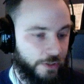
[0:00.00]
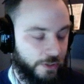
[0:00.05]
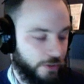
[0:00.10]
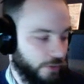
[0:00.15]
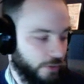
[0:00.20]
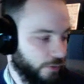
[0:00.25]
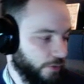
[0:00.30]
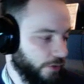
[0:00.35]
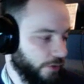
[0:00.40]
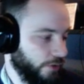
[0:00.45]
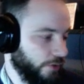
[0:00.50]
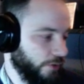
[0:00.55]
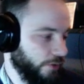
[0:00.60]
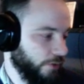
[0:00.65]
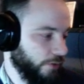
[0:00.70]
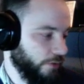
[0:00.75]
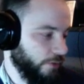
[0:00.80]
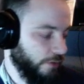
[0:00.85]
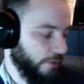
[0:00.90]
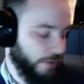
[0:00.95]
would do
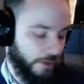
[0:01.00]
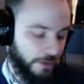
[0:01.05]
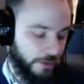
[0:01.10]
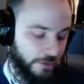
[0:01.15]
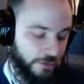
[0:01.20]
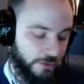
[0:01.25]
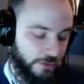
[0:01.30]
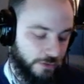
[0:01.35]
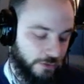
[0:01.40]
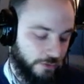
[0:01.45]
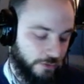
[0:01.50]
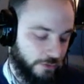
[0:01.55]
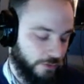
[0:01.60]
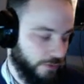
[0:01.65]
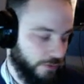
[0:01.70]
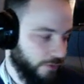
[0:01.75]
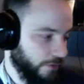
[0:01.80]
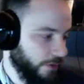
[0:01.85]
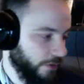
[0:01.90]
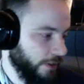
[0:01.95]
this, you would
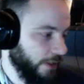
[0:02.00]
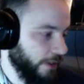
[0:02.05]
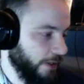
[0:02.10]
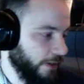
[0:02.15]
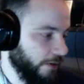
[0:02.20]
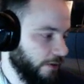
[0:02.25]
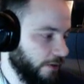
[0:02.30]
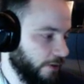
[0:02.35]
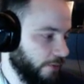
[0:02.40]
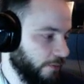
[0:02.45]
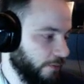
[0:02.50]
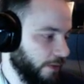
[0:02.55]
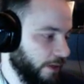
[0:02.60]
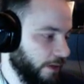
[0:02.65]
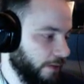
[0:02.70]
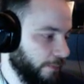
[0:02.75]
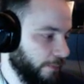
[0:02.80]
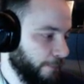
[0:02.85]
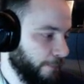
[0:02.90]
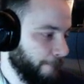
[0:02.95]
do git
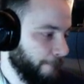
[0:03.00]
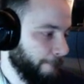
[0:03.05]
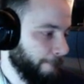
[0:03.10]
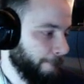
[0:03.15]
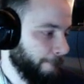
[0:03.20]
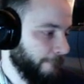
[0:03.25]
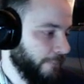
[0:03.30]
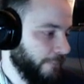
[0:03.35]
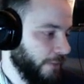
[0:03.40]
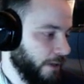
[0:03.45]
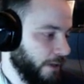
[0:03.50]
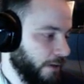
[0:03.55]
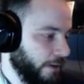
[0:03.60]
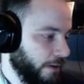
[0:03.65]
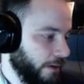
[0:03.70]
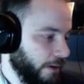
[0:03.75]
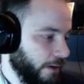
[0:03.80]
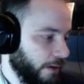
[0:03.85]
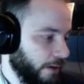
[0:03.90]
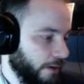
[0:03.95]
commit
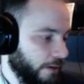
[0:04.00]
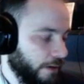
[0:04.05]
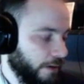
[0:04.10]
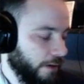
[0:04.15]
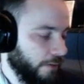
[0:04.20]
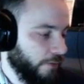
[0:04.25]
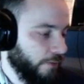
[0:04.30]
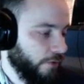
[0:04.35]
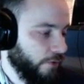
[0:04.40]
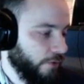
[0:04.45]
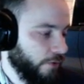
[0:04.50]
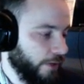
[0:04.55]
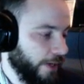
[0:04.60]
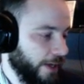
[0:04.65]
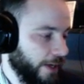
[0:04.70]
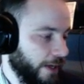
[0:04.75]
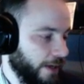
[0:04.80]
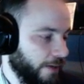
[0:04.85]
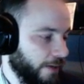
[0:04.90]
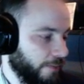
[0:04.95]
and then do an
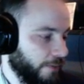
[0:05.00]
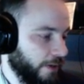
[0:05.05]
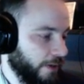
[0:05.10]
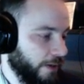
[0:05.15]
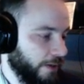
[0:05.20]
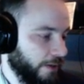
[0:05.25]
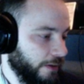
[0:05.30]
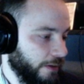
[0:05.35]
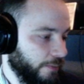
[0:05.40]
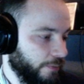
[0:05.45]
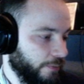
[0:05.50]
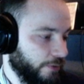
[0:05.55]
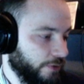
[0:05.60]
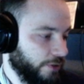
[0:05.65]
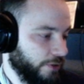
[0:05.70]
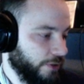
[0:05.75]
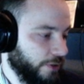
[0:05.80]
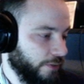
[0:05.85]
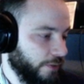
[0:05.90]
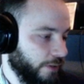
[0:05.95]
M and then put your
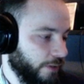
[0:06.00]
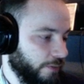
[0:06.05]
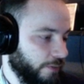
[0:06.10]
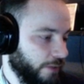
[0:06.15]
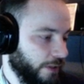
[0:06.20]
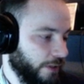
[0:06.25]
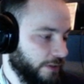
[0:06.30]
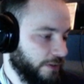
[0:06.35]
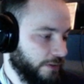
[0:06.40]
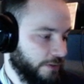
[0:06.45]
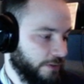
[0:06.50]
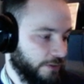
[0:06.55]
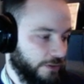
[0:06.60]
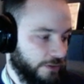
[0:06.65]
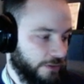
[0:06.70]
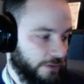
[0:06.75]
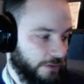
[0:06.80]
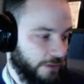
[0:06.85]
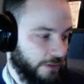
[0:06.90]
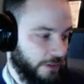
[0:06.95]
commit message
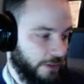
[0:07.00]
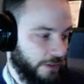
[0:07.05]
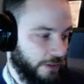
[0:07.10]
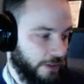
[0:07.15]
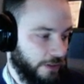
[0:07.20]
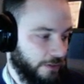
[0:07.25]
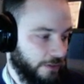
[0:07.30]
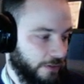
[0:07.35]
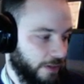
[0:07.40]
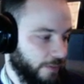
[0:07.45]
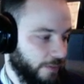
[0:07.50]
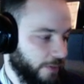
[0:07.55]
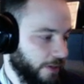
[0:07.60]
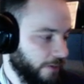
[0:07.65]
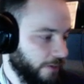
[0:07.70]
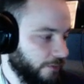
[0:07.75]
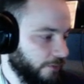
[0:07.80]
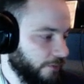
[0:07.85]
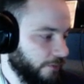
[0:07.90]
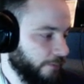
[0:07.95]
and then type
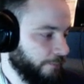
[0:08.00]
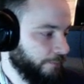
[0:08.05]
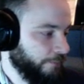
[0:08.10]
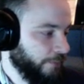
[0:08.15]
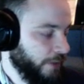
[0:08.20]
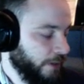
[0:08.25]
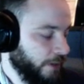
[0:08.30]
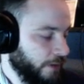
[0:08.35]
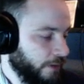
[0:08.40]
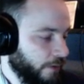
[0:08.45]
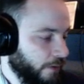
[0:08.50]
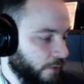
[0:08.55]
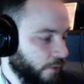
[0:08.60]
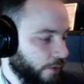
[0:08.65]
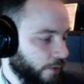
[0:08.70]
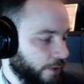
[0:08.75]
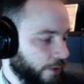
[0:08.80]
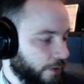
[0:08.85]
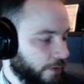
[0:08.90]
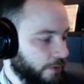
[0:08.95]
enter. We're
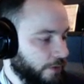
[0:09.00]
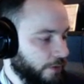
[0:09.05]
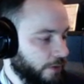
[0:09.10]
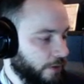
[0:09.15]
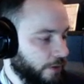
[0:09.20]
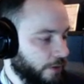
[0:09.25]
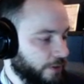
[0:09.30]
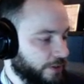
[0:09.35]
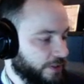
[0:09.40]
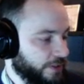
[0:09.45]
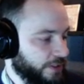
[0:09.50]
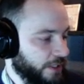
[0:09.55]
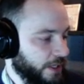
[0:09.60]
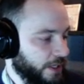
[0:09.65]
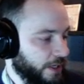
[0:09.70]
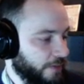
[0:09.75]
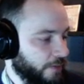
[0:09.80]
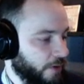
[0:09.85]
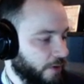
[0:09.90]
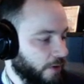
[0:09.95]
going to do yarn
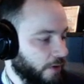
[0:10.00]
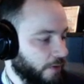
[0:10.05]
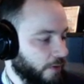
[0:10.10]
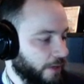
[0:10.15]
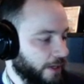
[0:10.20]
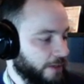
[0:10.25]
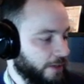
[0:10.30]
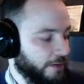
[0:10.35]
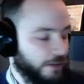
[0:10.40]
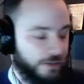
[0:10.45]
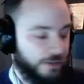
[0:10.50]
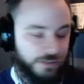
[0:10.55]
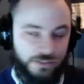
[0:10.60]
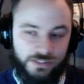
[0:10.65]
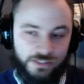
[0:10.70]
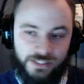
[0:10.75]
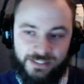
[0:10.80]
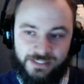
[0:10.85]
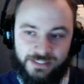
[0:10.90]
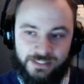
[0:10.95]
CM. All that does is
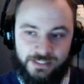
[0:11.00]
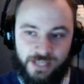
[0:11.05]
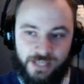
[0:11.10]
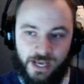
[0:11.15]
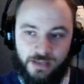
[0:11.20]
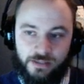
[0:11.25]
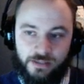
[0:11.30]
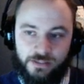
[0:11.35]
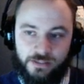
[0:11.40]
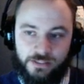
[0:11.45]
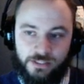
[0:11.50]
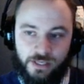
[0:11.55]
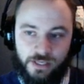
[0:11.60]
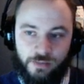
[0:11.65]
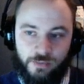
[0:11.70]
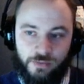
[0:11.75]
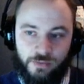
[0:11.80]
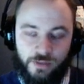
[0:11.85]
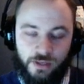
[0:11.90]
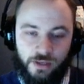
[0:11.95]
it's exactly the same
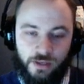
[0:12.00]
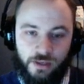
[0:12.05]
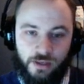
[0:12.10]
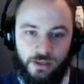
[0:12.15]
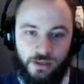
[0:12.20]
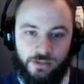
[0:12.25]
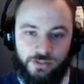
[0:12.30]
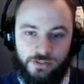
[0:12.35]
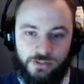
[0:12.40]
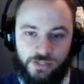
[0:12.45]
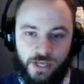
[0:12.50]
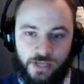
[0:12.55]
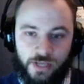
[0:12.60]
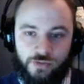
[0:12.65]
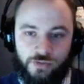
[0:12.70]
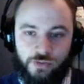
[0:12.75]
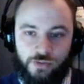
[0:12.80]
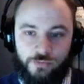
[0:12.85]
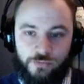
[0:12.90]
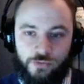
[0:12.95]
thing. It just asks you
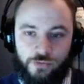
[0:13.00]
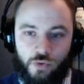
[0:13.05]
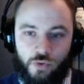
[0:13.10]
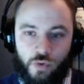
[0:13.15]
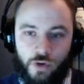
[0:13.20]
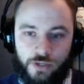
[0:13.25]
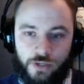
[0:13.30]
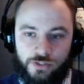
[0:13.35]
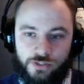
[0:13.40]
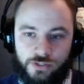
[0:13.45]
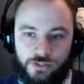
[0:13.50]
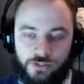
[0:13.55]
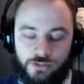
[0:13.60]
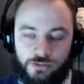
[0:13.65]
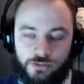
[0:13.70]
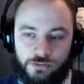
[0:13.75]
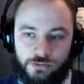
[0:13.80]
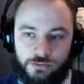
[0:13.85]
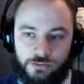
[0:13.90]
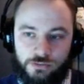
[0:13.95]
a few
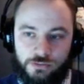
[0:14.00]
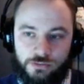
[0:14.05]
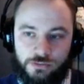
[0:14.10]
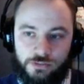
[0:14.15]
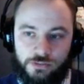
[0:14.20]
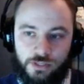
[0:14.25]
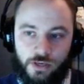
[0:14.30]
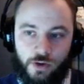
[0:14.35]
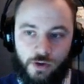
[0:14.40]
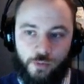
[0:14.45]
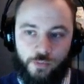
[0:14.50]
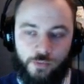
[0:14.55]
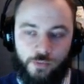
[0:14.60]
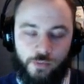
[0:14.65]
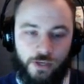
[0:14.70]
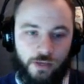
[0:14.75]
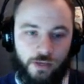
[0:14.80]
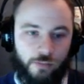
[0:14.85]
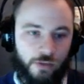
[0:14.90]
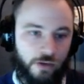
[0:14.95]
questions to help you make
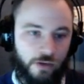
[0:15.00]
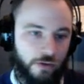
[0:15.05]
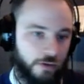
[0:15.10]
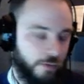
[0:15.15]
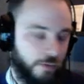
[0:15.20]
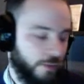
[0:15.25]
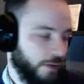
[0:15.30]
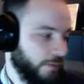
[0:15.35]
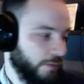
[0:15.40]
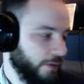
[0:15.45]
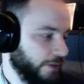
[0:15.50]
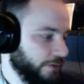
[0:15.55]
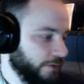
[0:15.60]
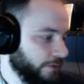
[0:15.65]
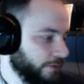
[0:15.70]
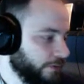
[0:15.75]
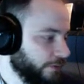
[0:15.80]
a better commit message.